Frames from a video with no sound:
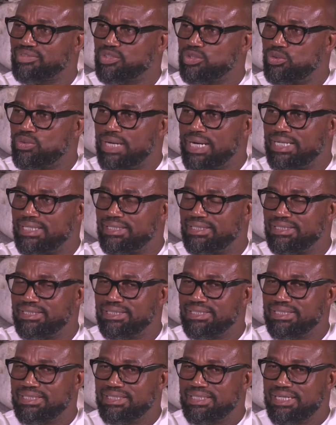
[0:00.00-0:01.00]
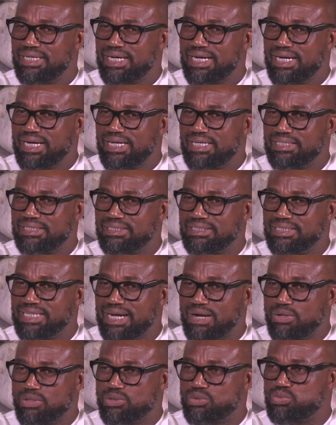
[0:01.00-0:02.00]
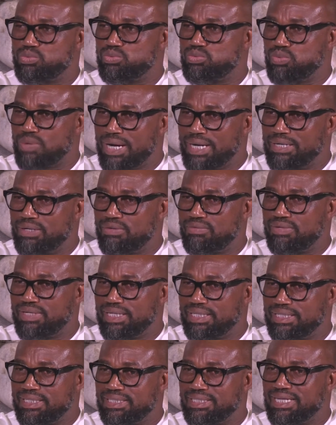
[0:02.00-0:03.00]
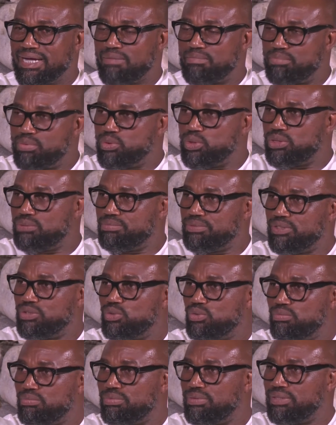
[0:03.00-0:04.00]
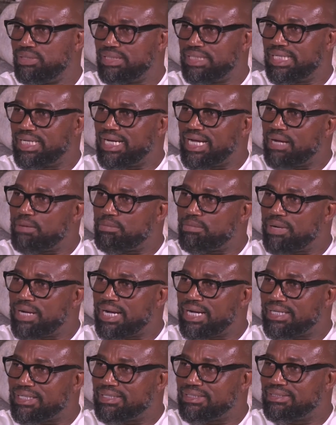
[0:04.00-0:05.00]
Right. And that was one of the things that pushed me to build the La Park.